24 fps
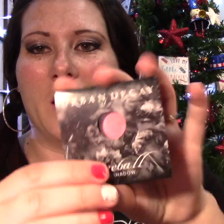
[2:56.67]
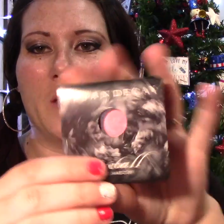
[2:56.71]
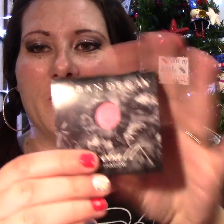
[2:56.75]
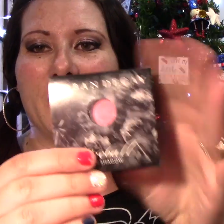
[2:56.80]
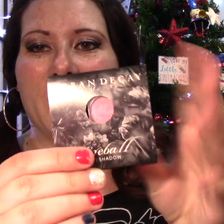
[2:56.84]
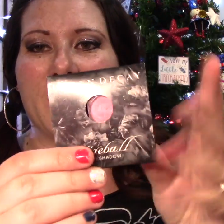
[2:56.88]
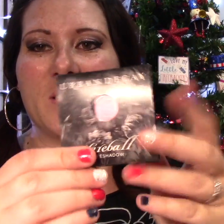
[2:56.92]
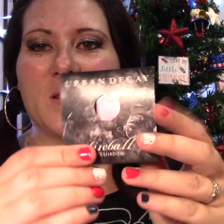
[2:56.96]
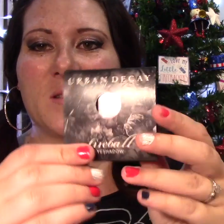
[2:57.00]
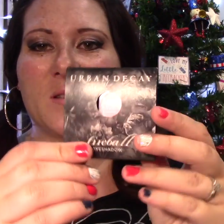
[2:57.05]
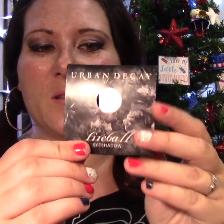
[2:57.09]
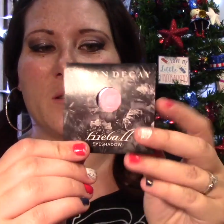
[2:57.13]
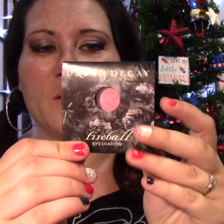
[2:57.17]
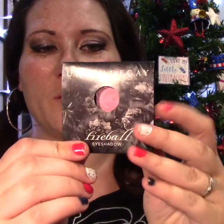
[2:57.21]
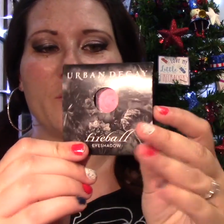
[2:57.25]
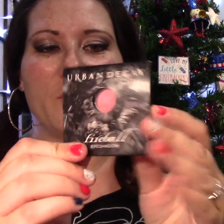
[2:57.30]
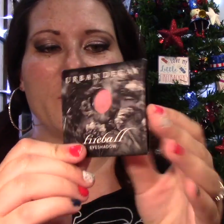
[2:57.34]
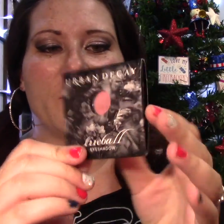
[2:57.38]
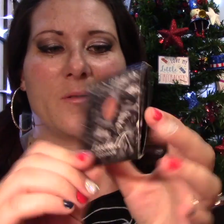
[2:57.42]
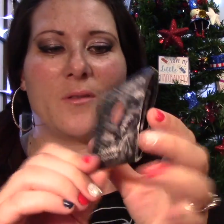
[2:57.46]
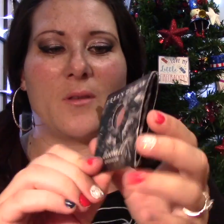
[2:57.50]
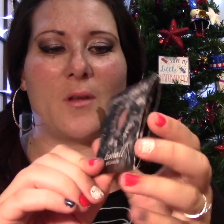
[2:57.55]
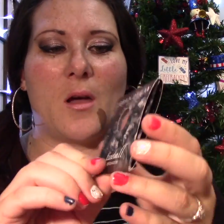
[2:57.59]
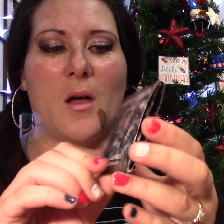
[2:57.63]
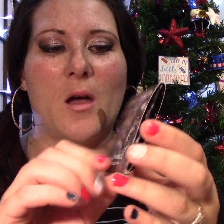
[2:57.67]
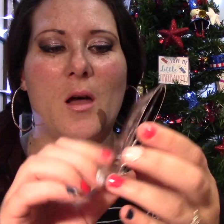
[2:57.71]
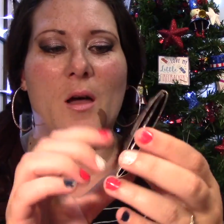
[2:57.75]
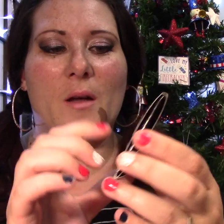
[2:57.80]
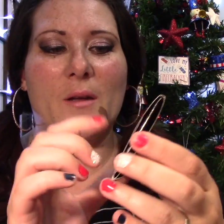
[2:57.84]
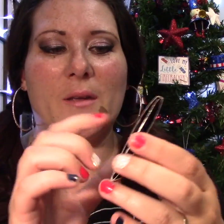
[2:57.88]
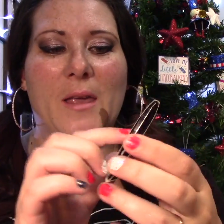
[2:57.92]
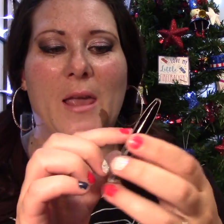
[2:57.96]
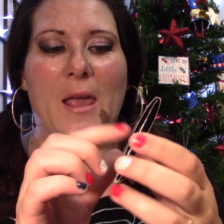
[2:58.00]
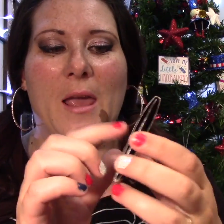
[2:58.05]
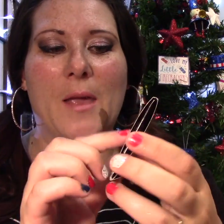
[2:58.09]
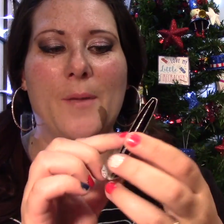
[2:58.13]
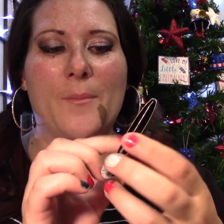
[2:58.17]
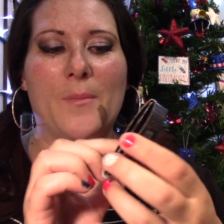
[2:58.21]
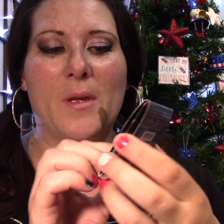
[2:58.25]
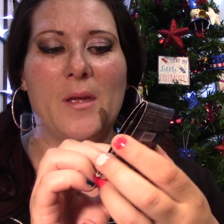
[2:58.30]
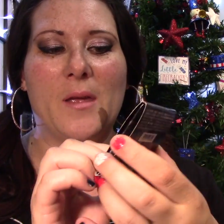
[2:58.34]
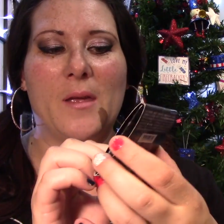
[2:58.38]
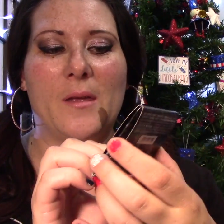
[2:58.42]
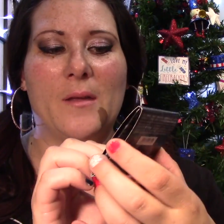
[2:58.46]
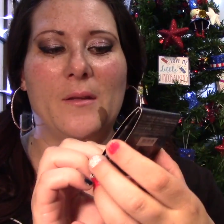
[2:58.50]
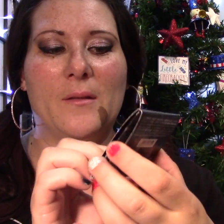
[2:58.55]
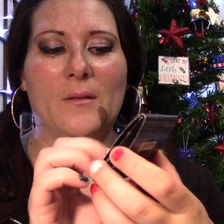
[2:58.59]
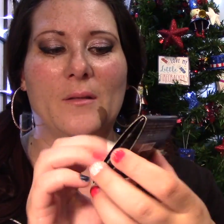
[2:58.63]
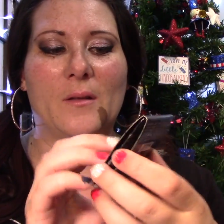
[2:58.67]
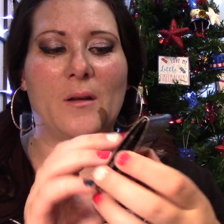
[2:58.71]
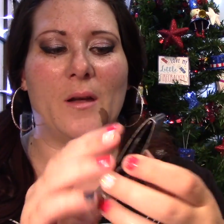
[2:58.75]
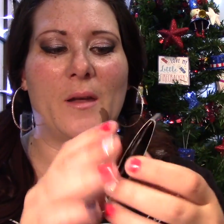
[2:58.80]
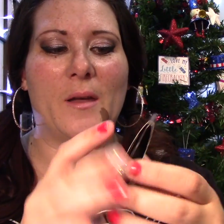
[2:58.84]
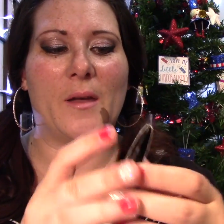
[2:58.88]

This came in